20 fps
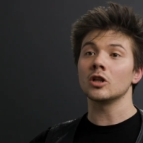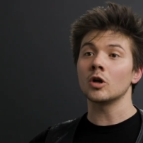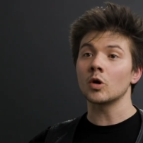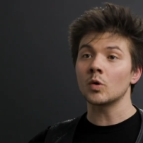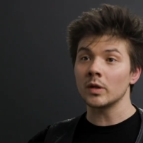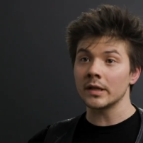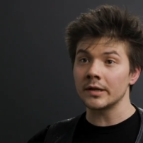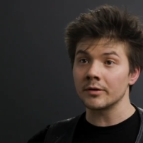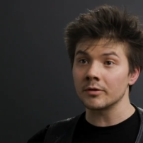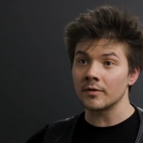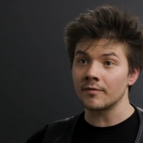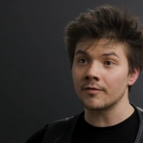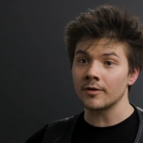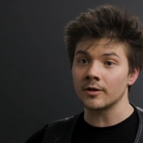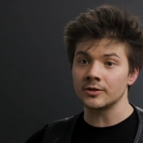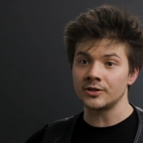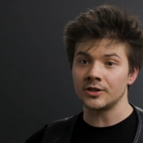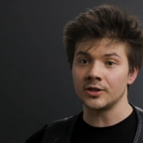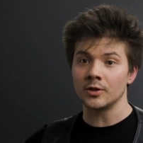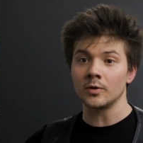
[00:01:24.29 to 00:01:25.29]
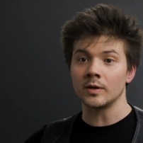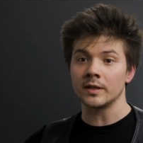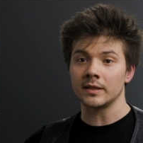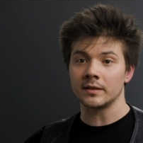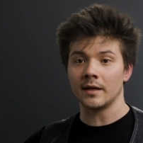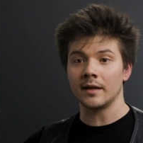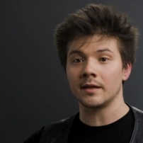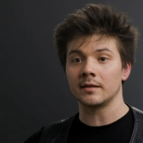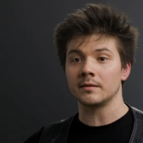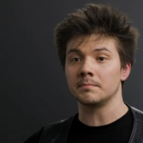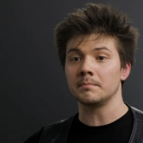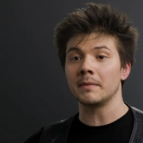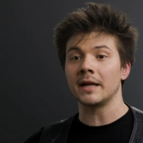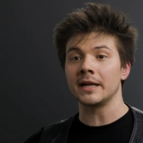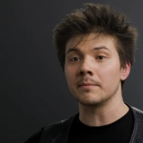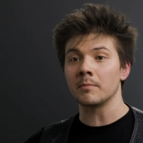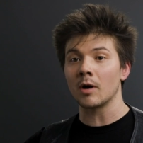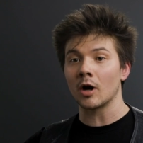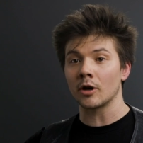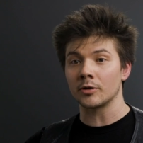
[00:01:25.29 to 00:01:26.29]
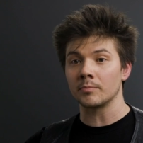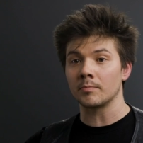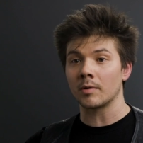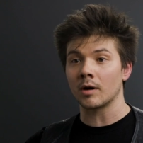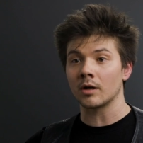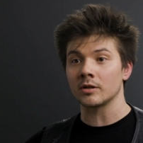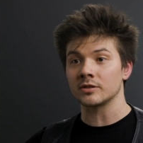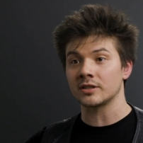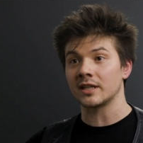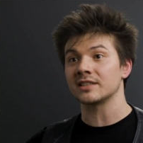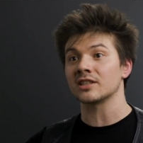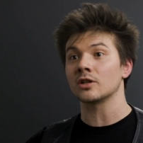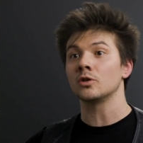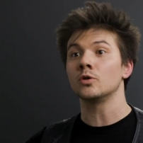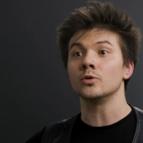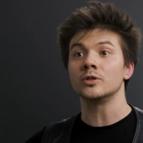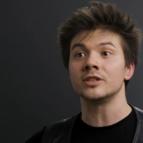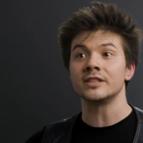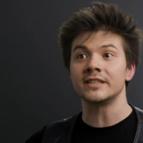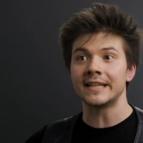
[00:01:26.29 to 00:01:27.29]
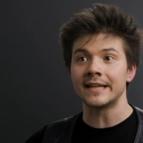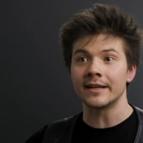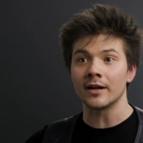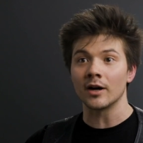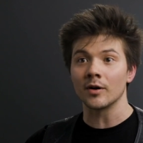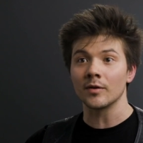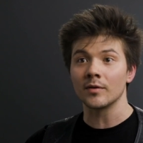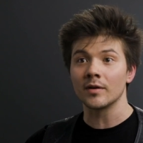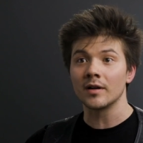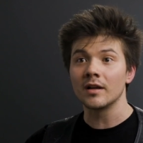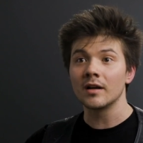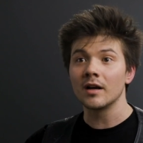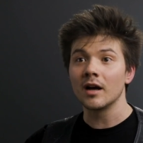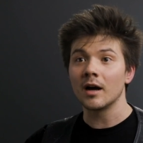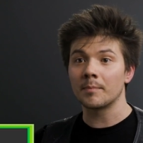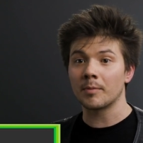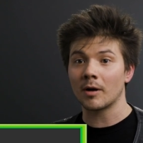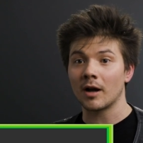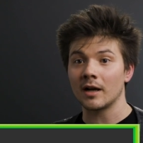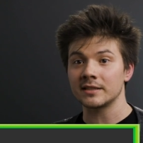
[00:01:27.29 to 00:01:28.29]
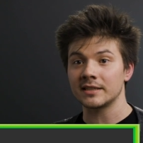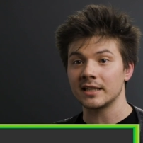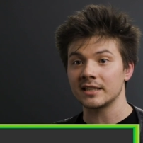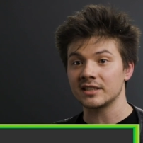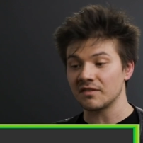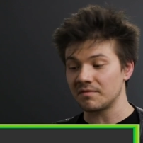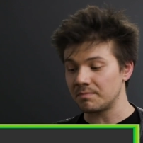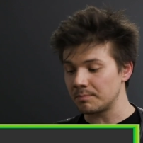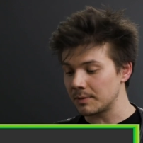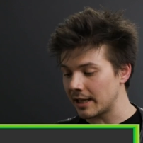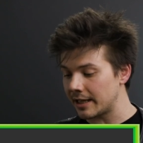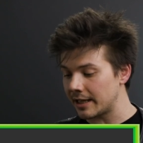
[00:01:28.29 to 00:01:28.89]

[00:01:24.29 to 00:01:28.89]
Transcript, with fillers: colloquially referred to in, in many modern bars as a Justino a process of